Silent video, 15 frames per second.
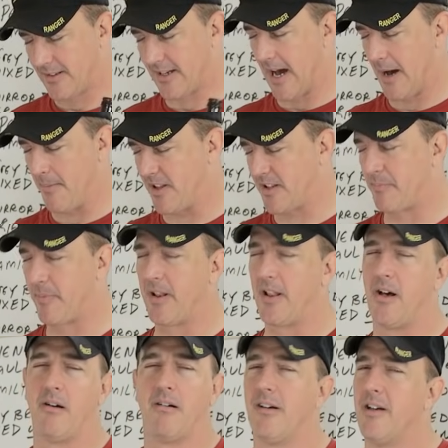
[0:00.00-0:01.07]
comments
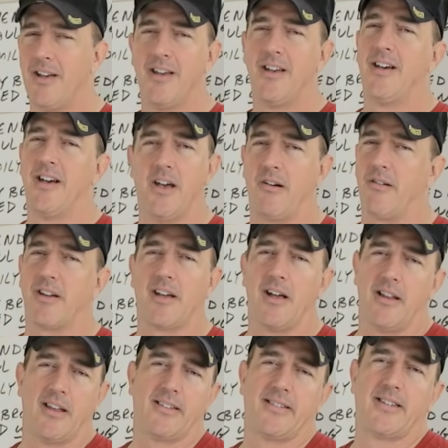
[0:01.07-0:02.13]
below. I already got
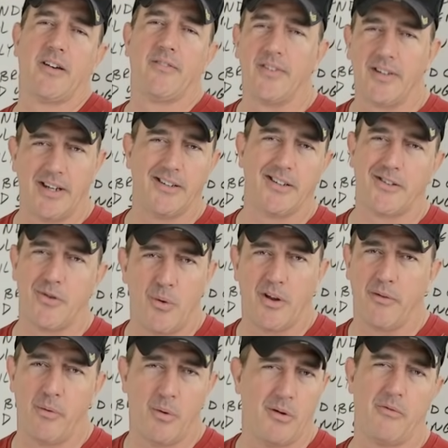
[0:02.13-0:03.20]
like 17 to
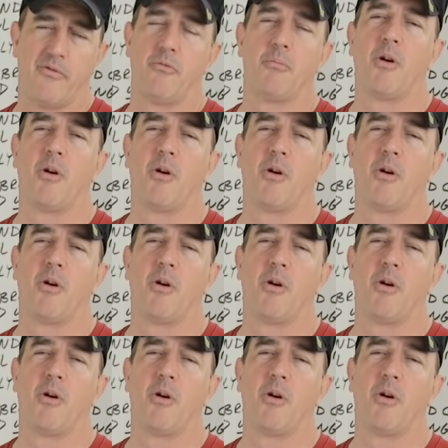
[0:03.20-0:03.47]
21 of them